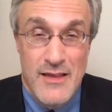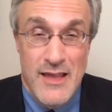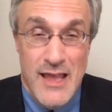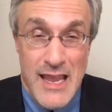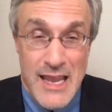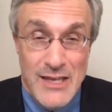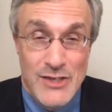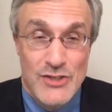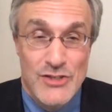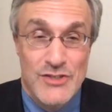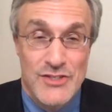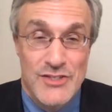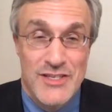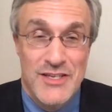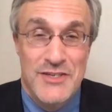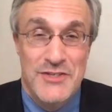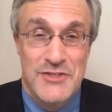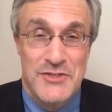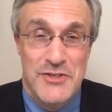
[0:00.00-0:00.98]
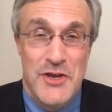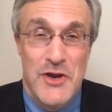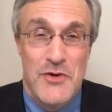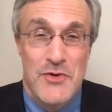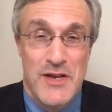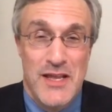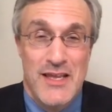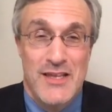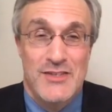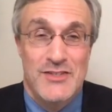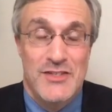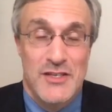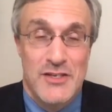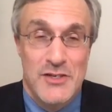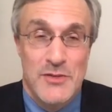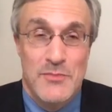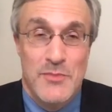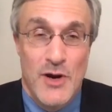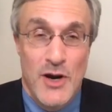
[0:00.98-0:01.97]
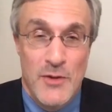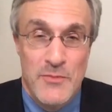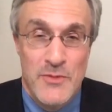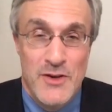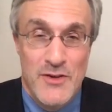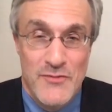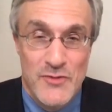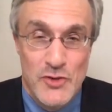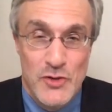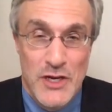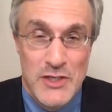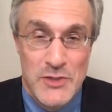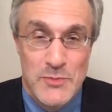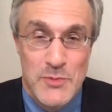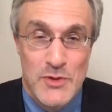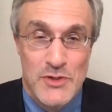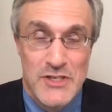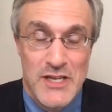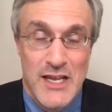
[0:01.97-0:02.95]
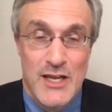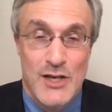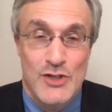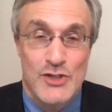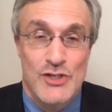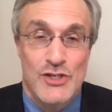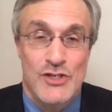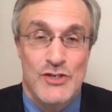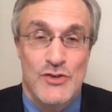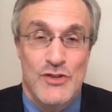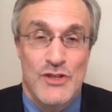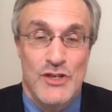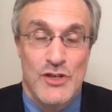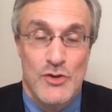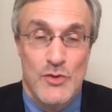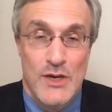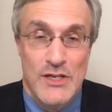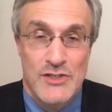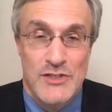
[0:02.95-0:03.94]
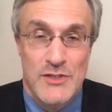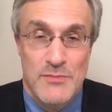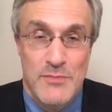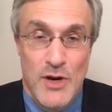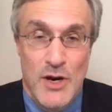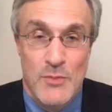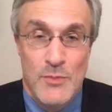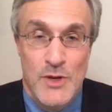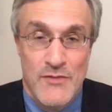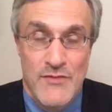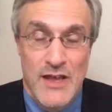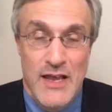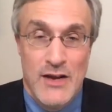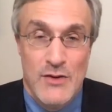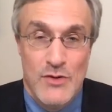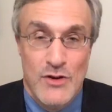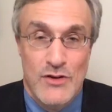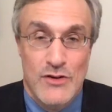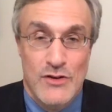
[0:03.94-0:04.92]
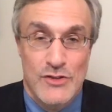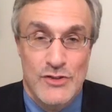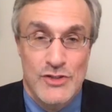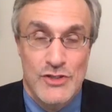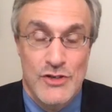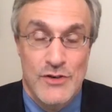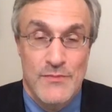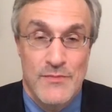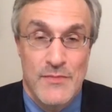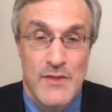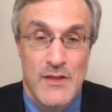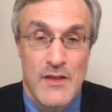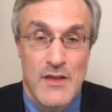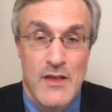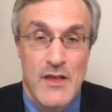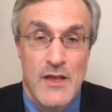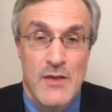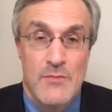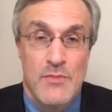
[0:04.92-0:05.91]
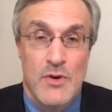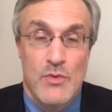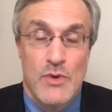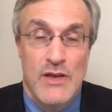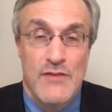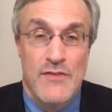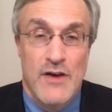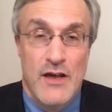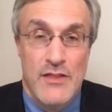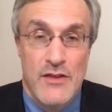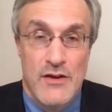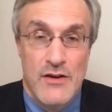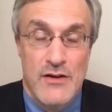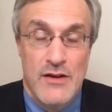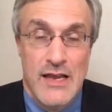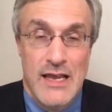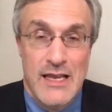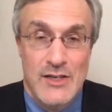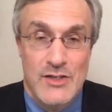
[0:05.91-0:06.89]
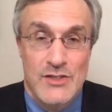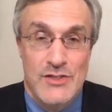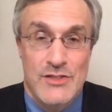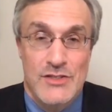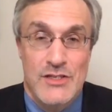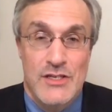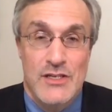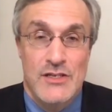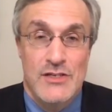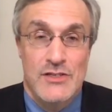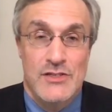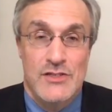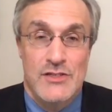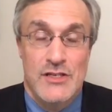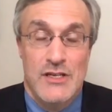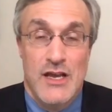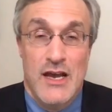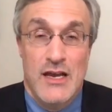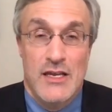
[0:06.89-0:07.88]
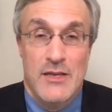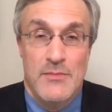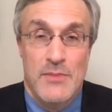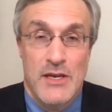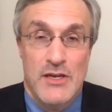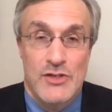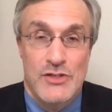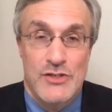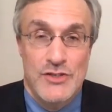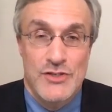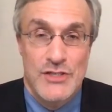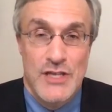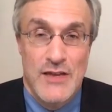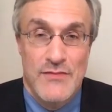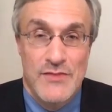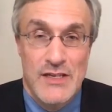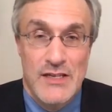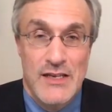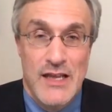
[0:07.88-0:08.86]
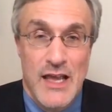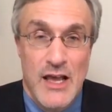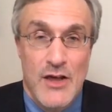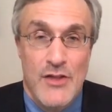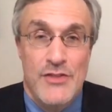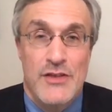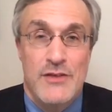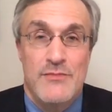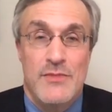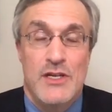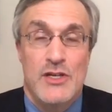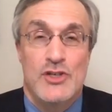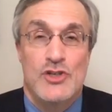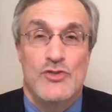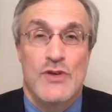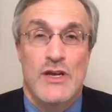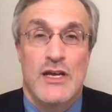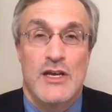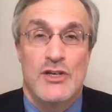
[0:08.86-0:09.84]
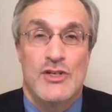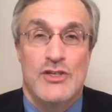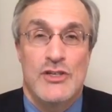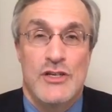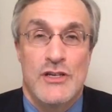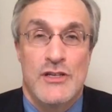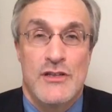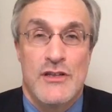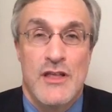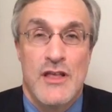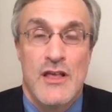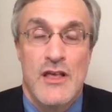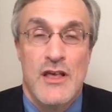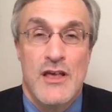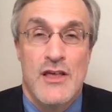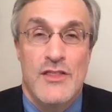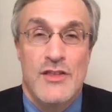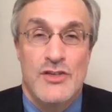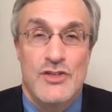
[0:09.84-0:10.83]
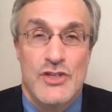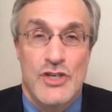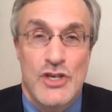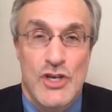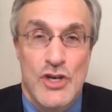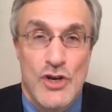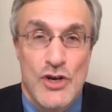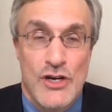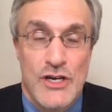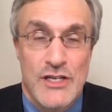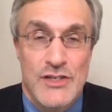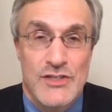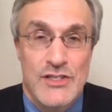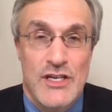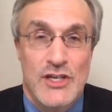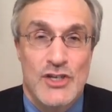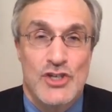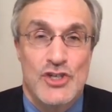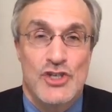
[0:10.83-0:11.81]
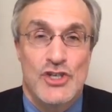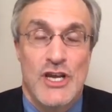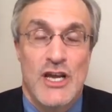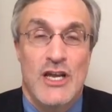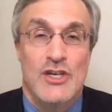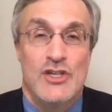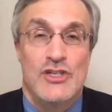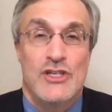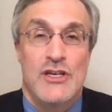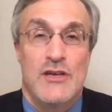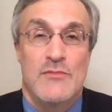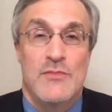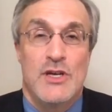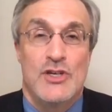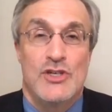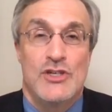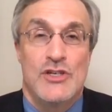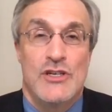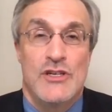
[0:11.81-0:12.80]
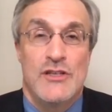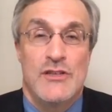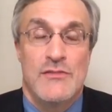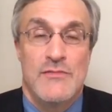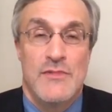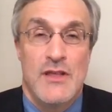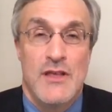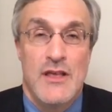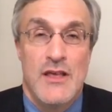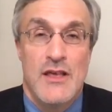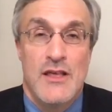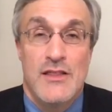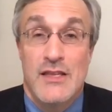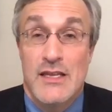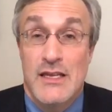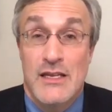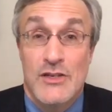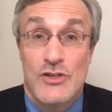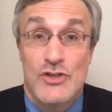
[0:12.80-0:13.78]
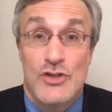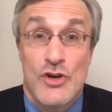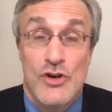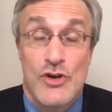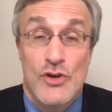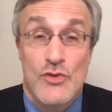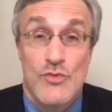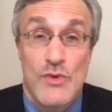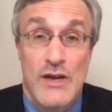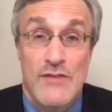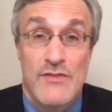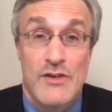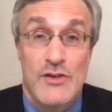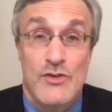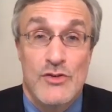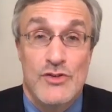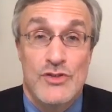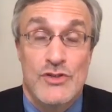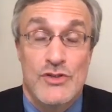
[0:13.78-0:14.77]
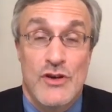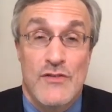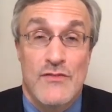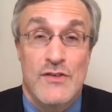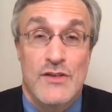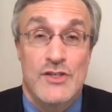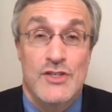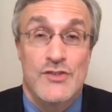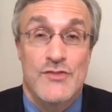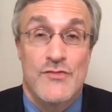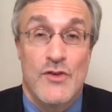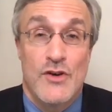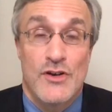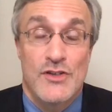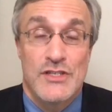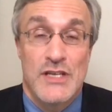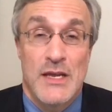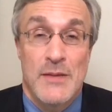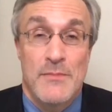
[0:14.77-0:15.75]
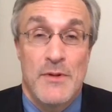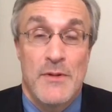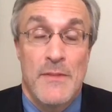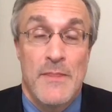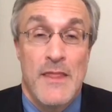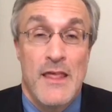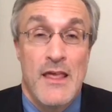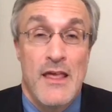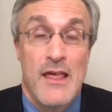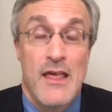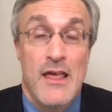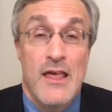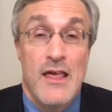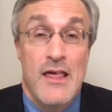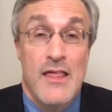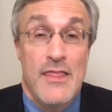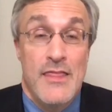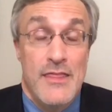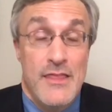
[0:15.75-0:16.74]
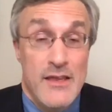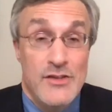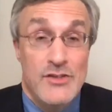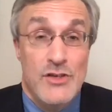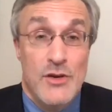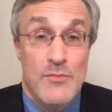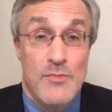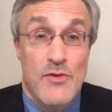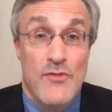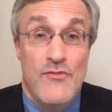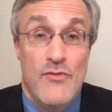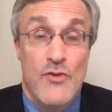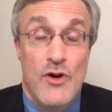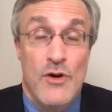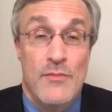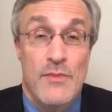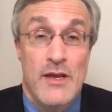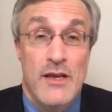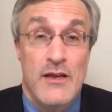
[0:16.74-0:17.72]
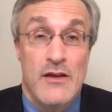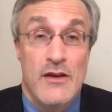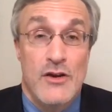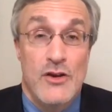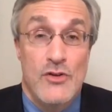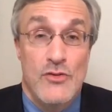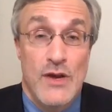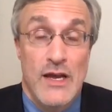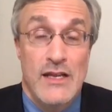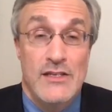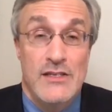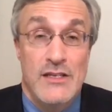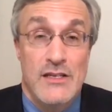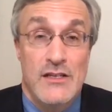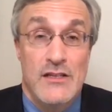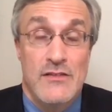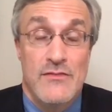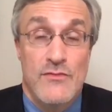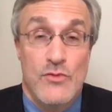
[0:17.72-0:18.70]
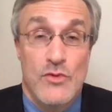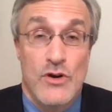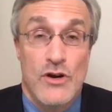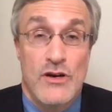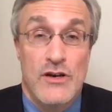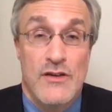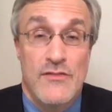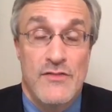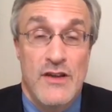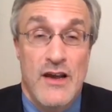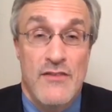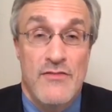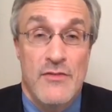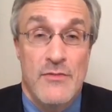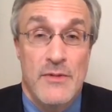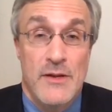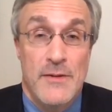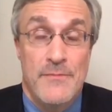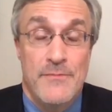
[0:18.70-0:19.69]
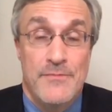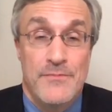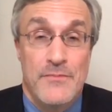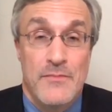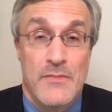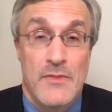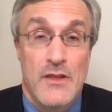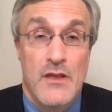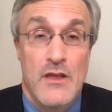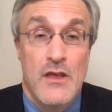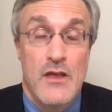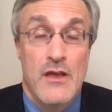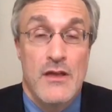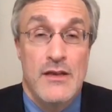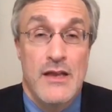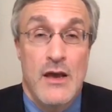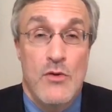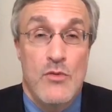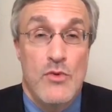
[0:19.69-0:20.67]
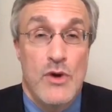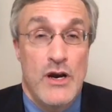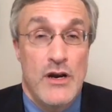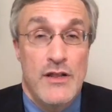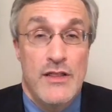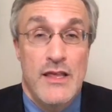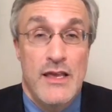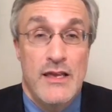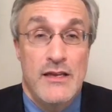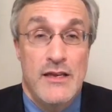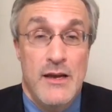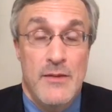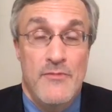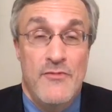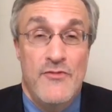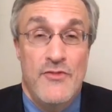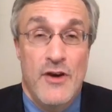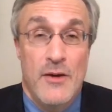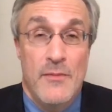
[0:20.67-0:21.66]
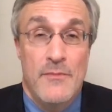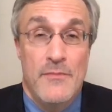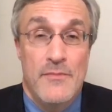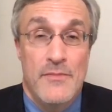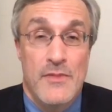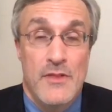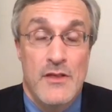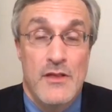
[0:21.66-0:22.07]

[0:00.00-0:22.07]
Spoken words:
agencies known as the Department of Transportation or the U.S. Department of Agriculture. But we have other agencies, the Occupational Safety and Health Administration, the Securities and Exchange Commission, the Internal Revenue Service, for example. These are performing a great deal of work of government. Now, where do they come from?